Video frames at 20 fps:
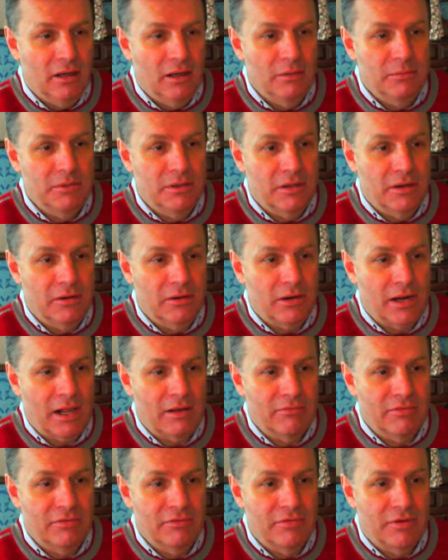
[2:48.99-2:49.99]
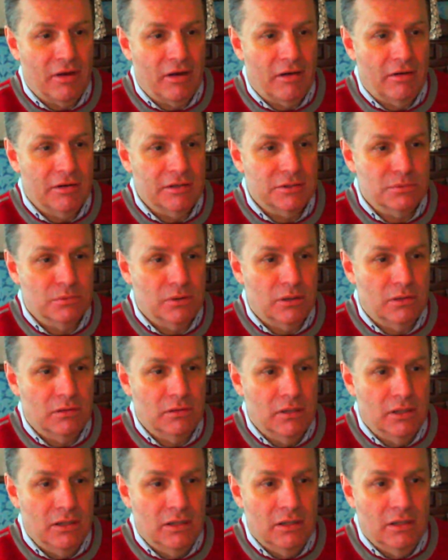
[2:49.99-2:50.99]
Hope they don't have the virus.
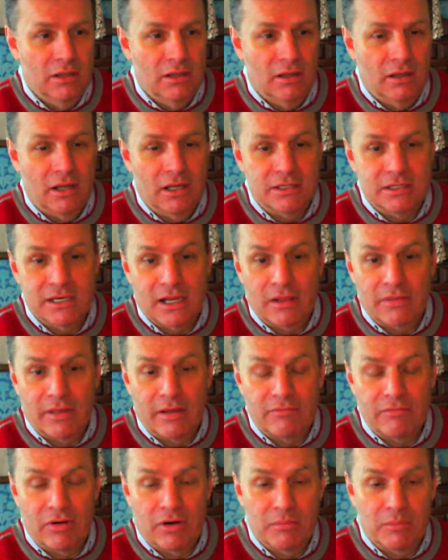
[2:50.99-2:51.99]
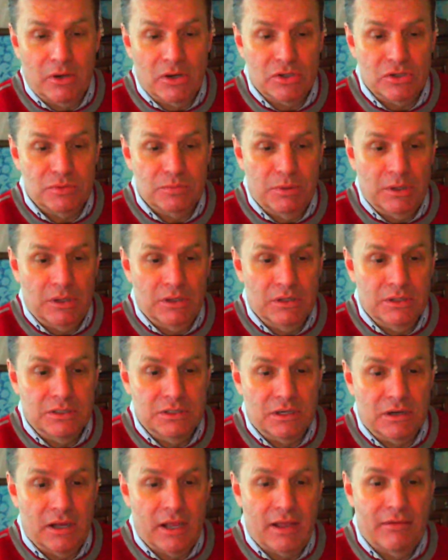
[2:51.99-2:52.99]
Well, I doubt that very much,
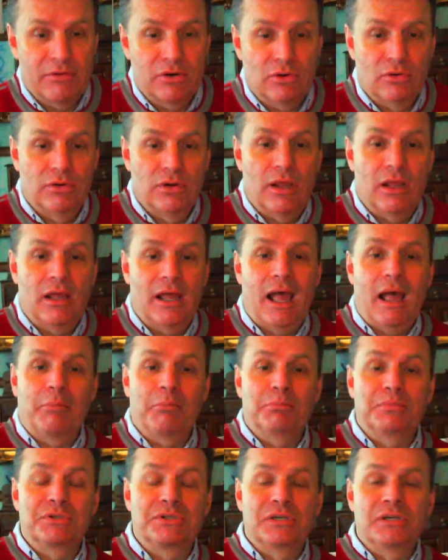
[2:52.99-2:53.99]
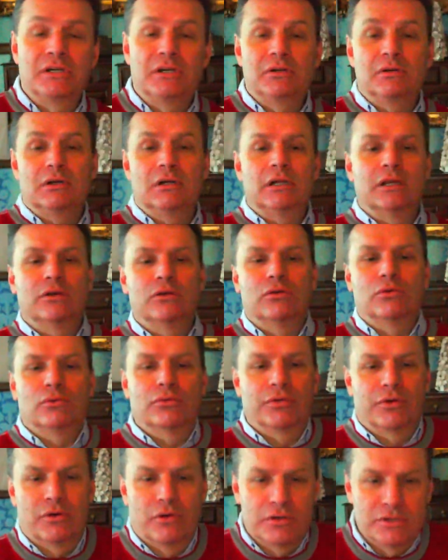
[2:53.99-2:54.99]
because I have it on absolutely good
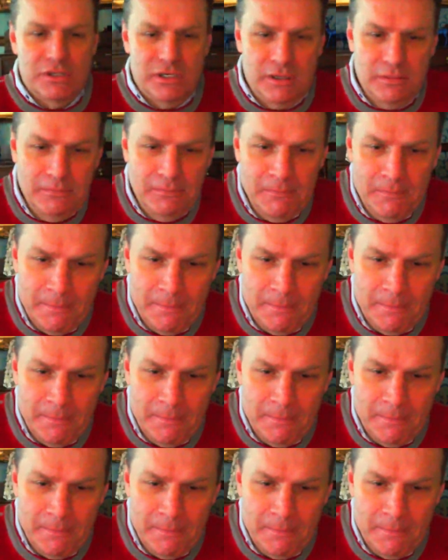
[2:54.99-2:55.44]
authority